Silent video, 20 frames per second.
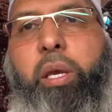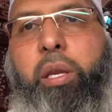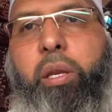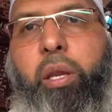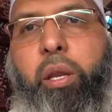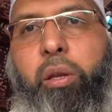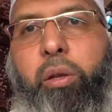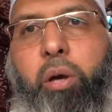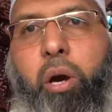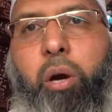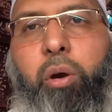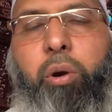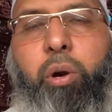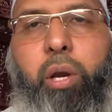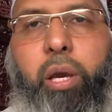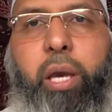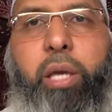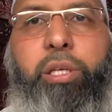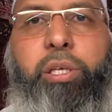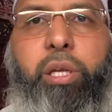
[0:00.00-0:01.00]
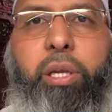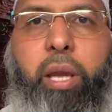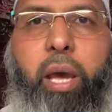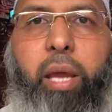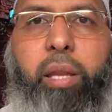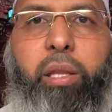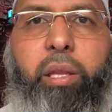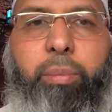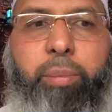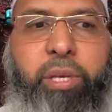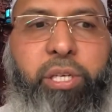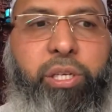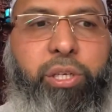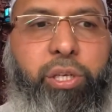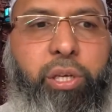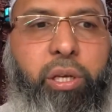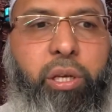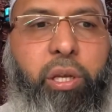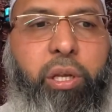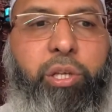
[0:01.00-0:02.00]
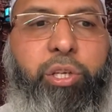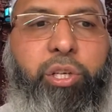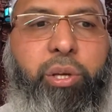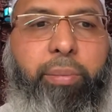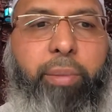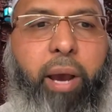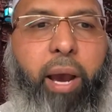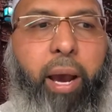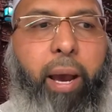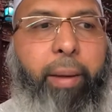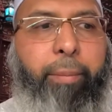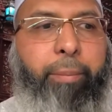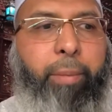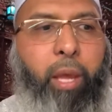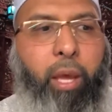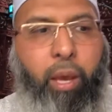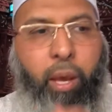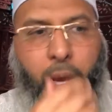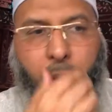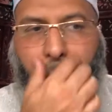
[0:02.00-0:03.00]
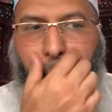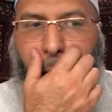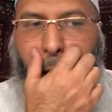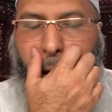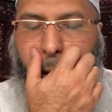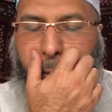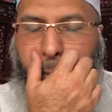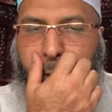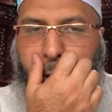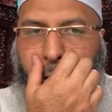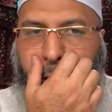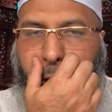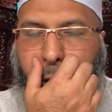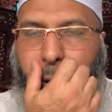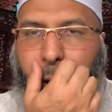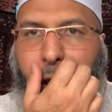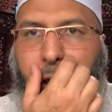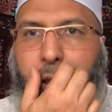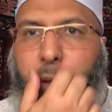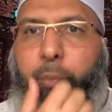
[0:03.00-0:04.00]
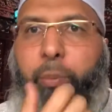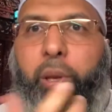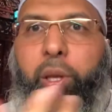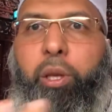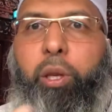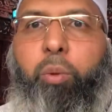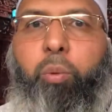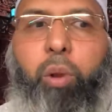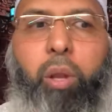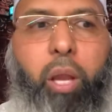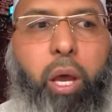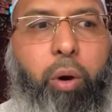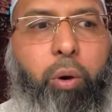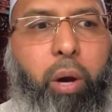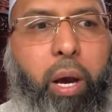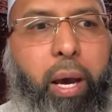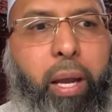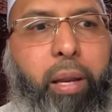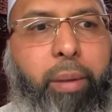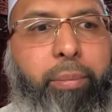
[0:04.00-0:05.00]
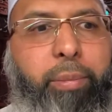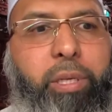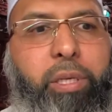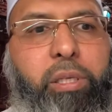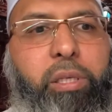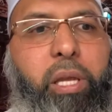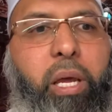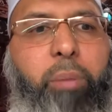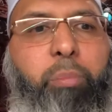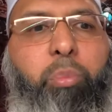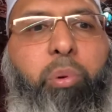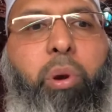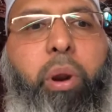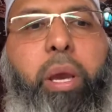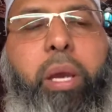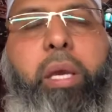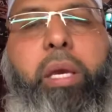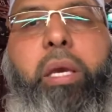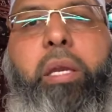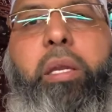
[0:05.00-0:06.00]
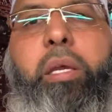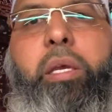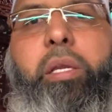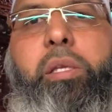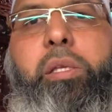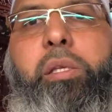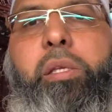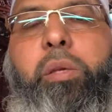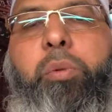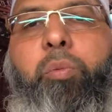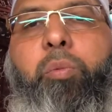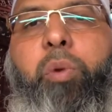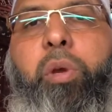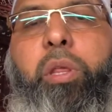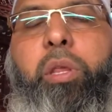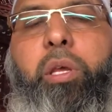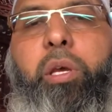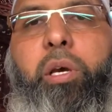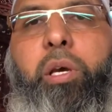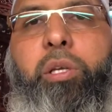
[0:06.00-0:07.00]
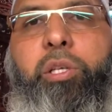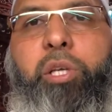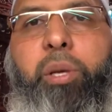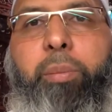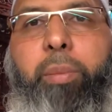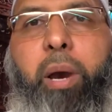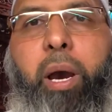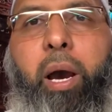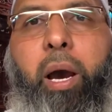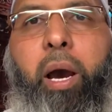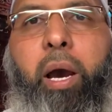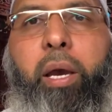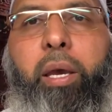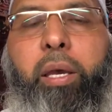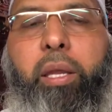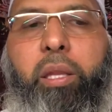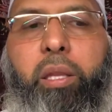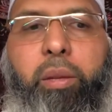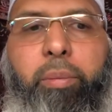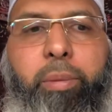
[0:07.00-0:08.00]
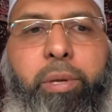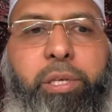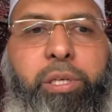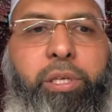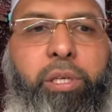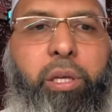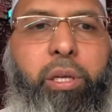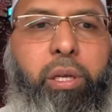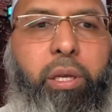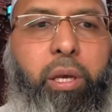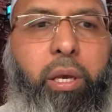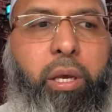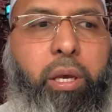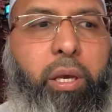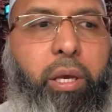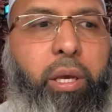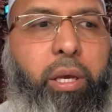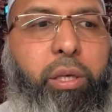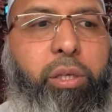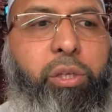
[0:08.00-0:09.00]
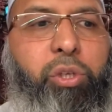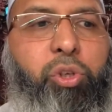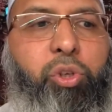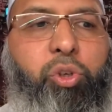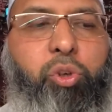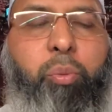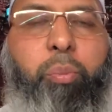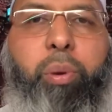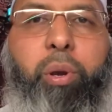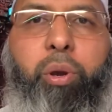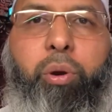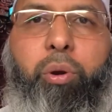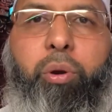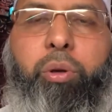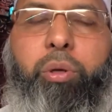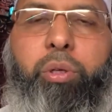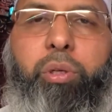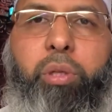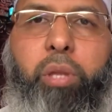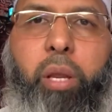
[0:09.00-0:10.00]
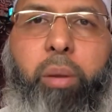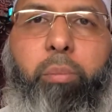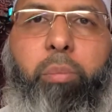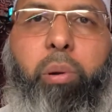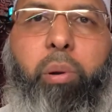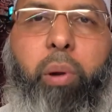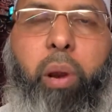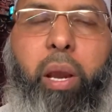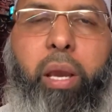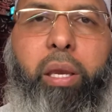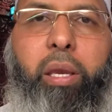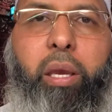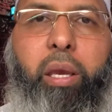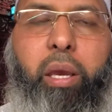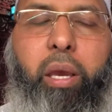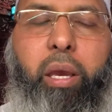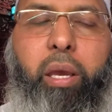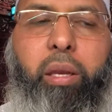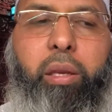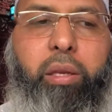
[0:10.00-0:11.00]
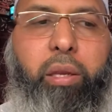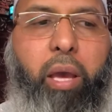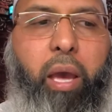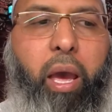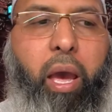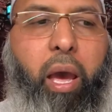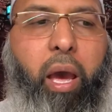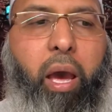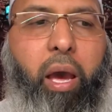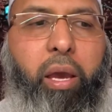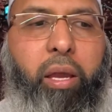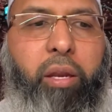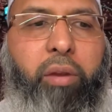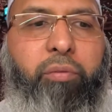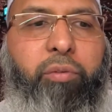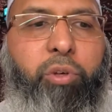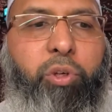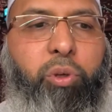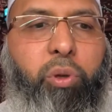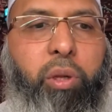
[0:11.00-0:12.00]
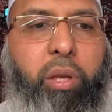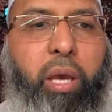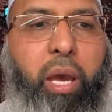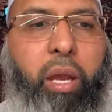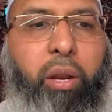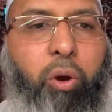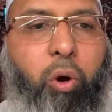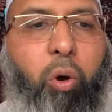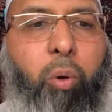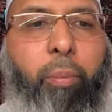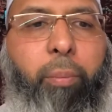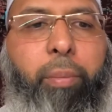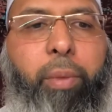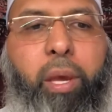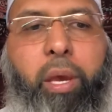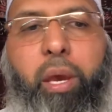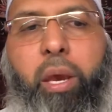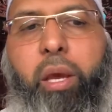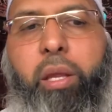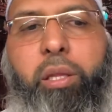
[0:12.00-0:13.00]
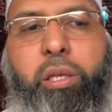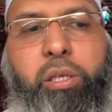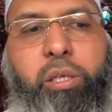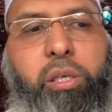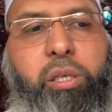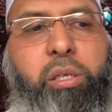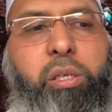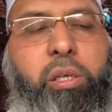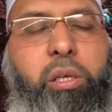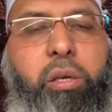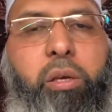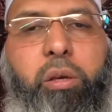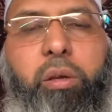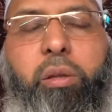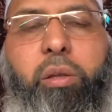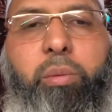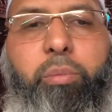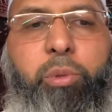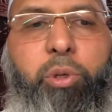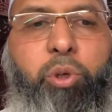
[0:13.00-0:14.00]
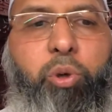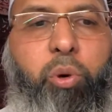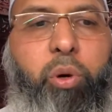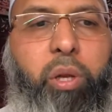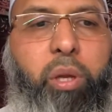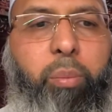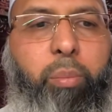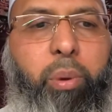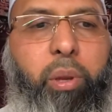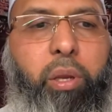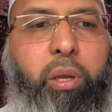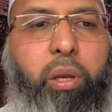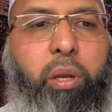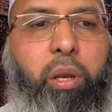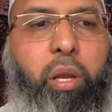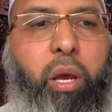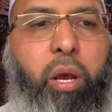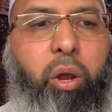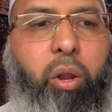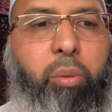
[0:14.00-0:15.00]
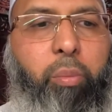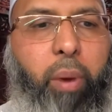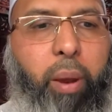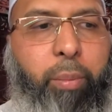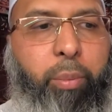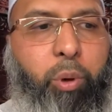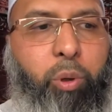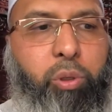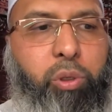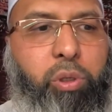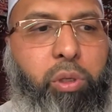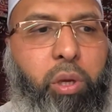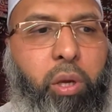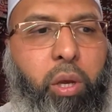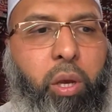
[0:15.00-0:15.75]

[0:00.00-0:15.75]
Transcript: it in congregation at the masjid in jama'ah? The correct opinion, wallahu alam, is that praying it in with a jama'ah in the masjid is superior than praying it individually at home. And this is the majority opinion held by most.